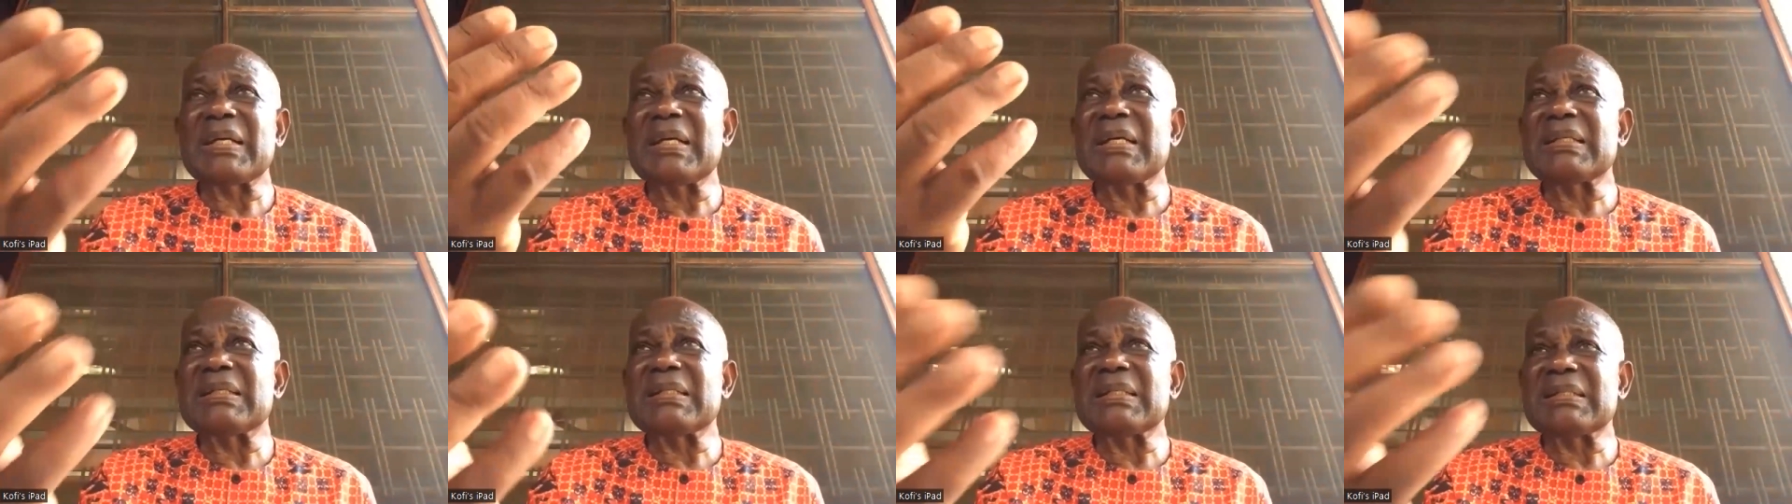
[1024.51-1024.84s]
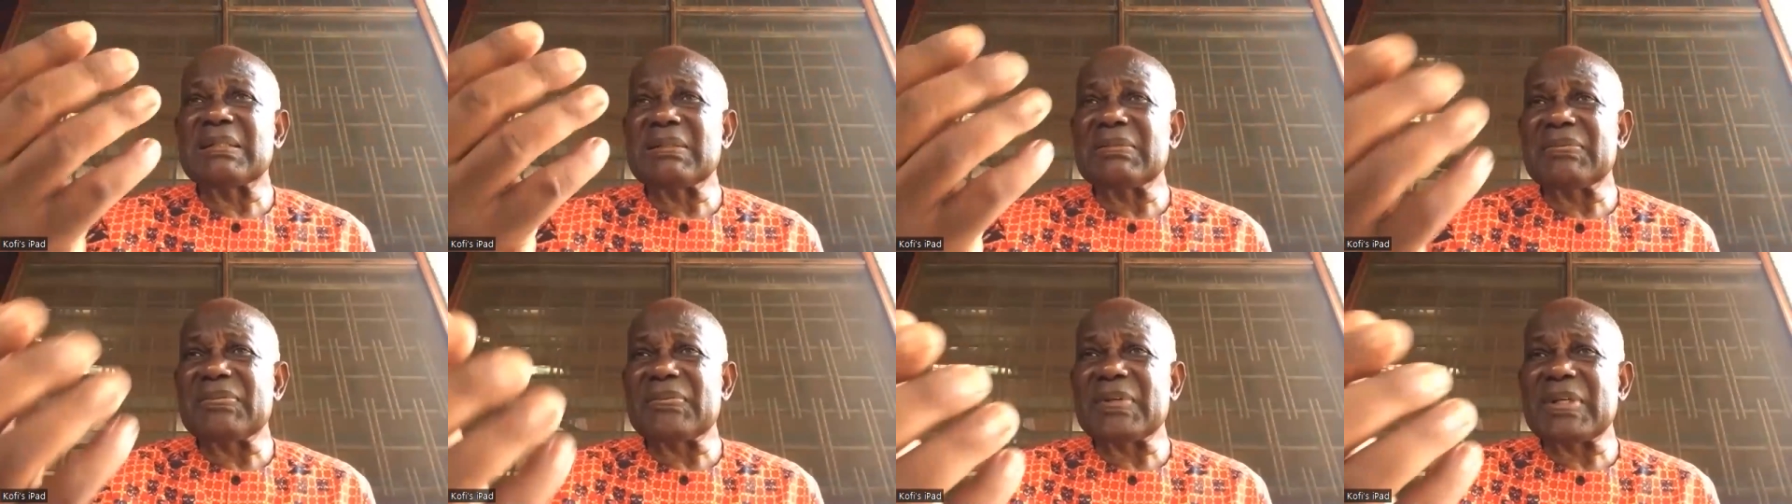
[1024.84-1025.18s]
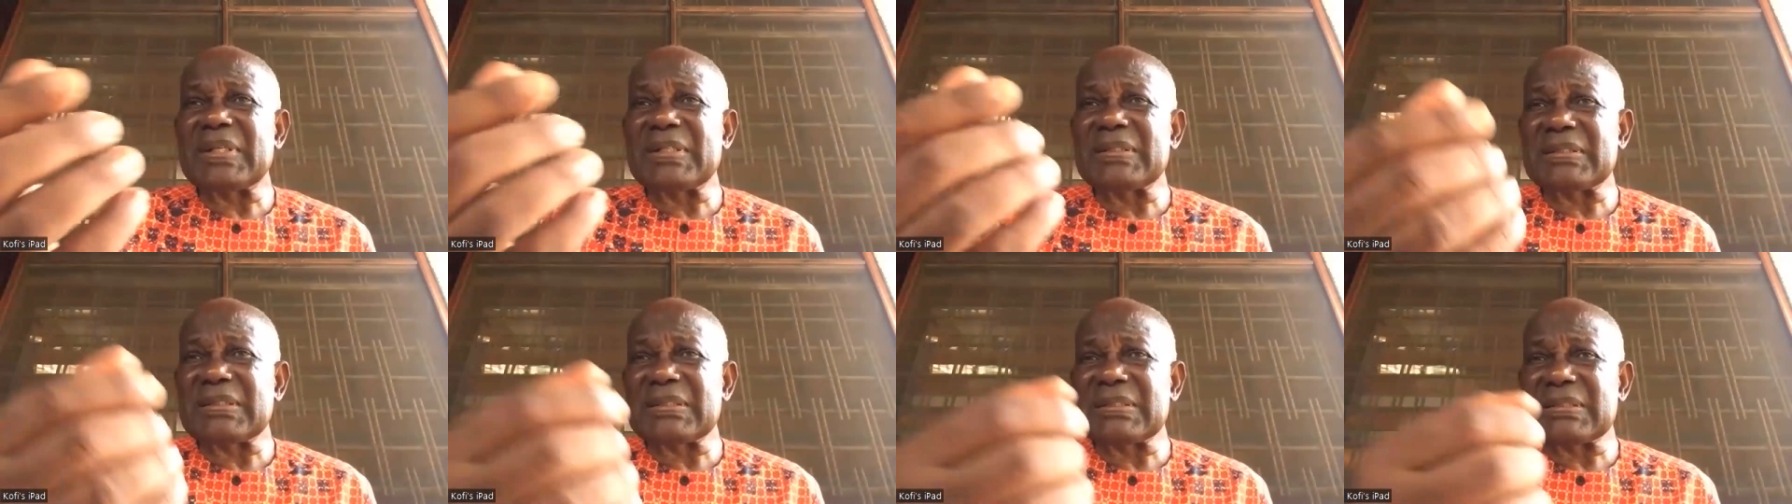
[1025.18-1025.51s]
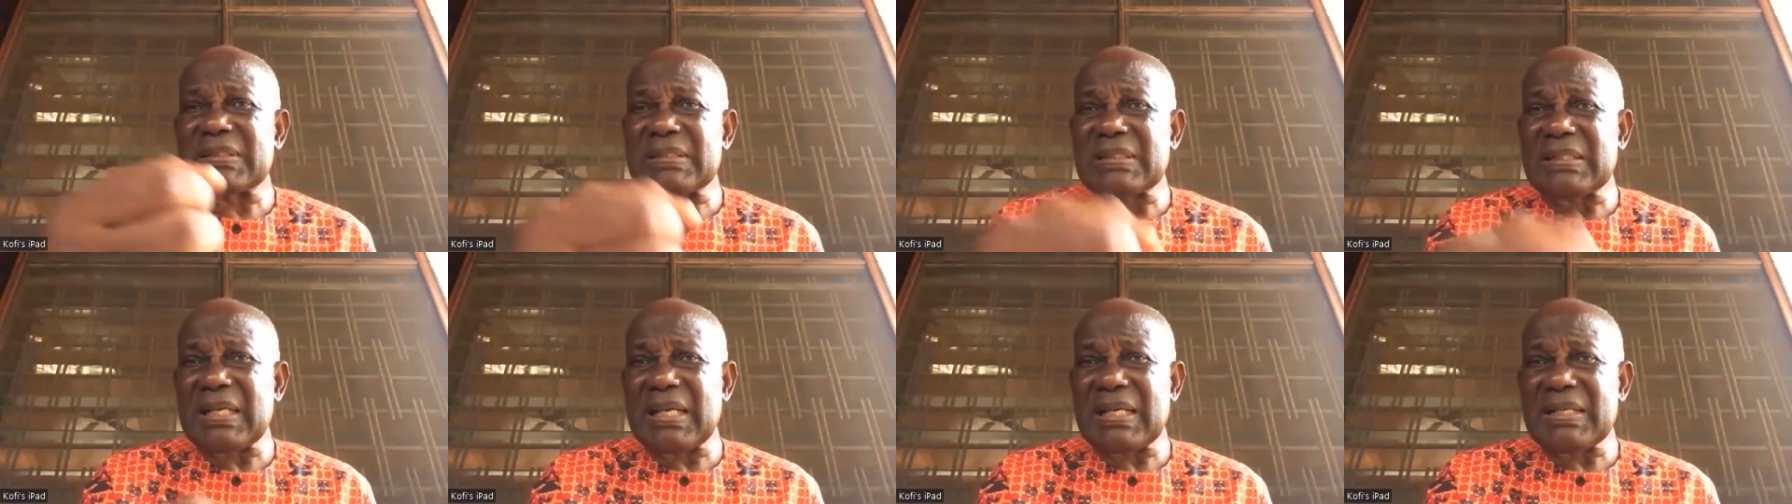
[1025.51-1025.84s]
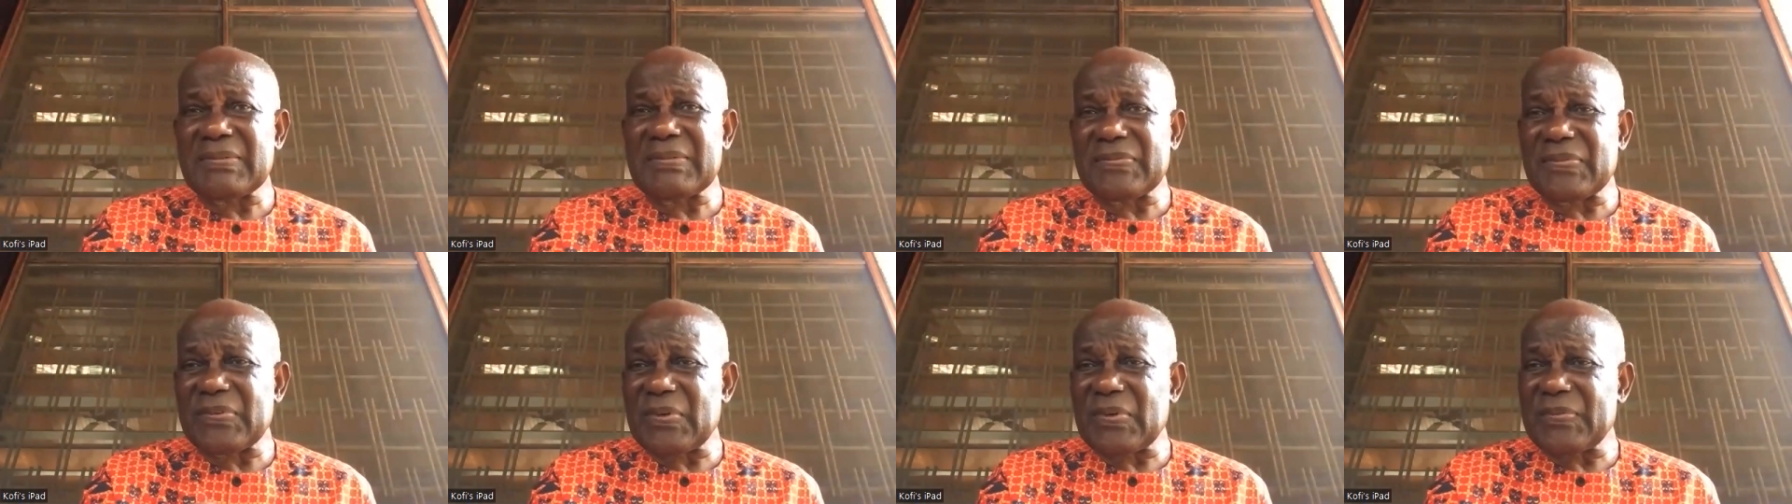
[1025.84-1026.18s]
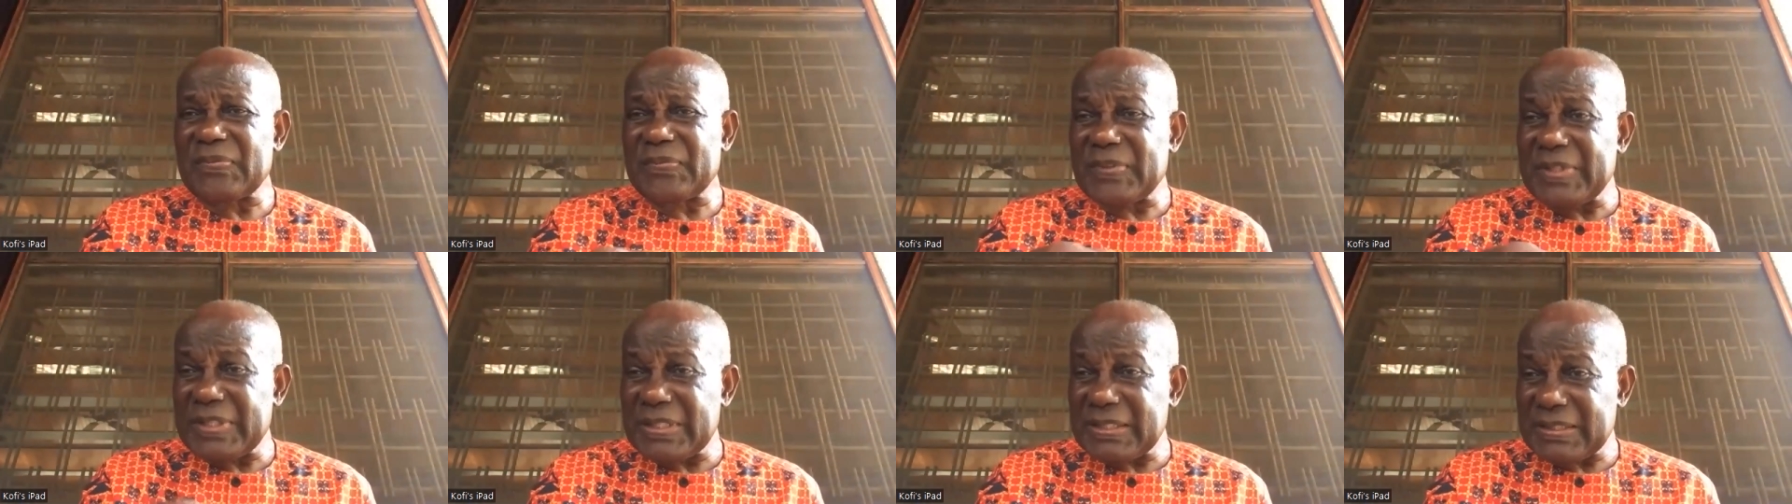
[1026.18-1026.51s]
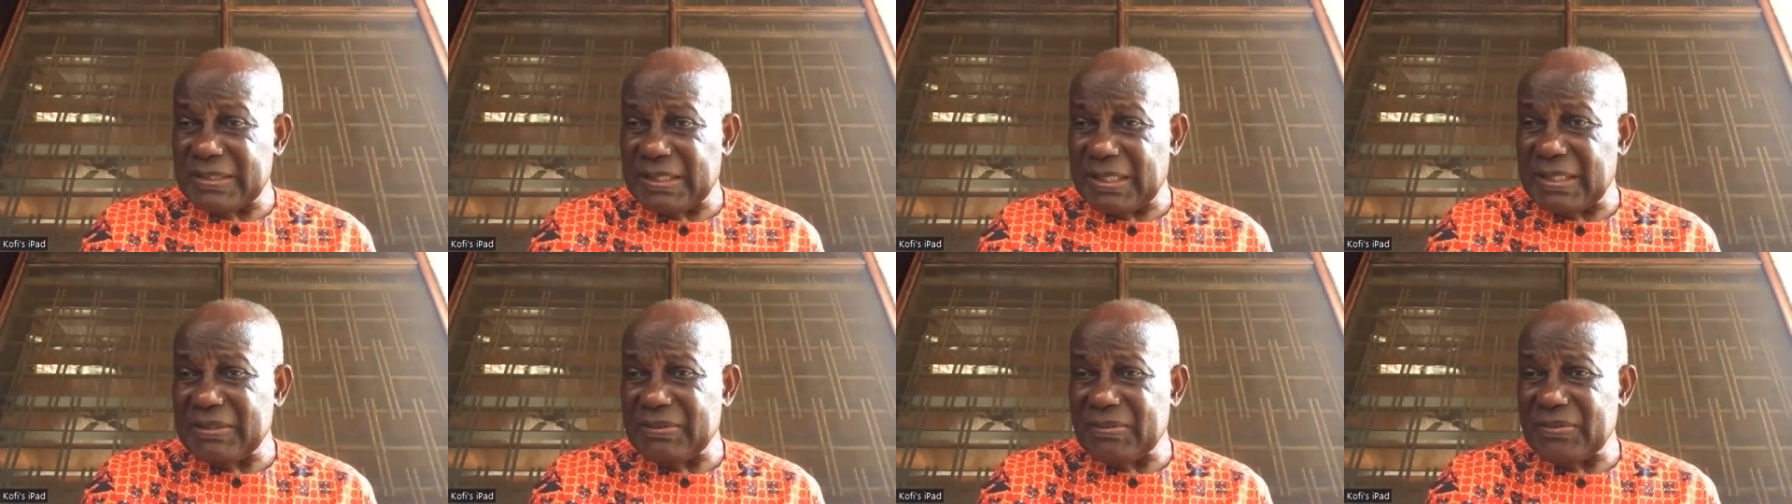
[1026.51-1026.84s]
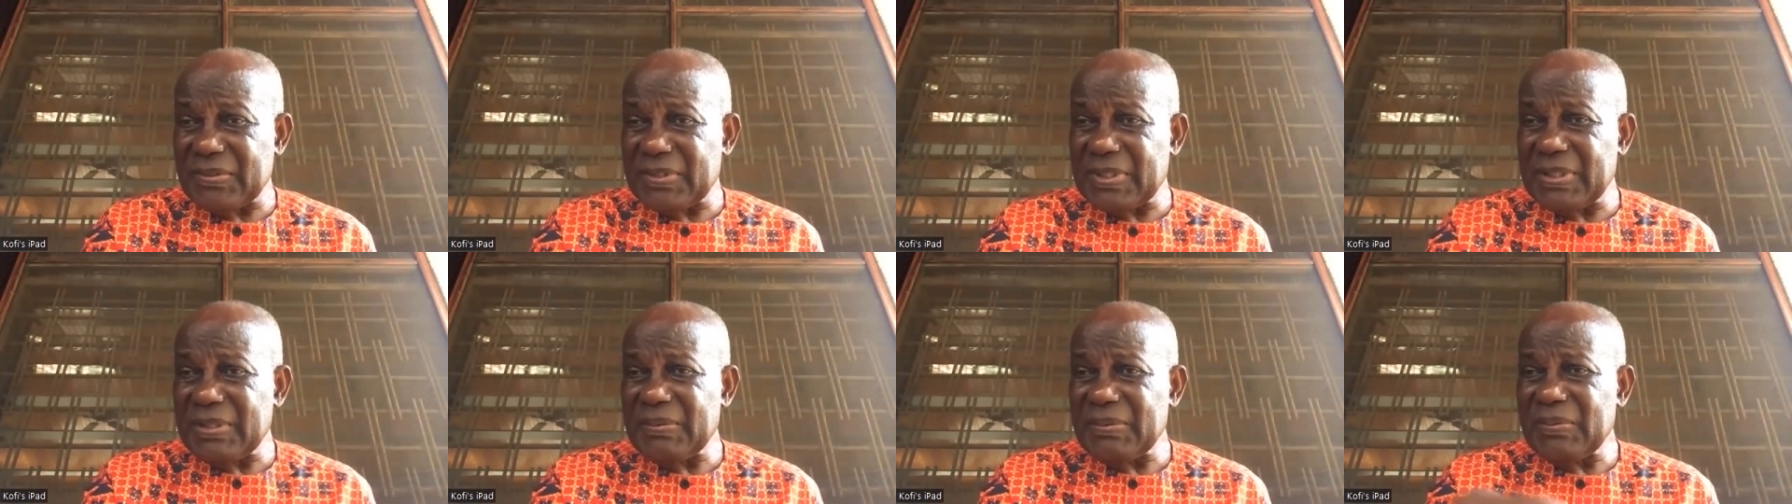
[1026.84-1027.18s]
any difference in the life of this country,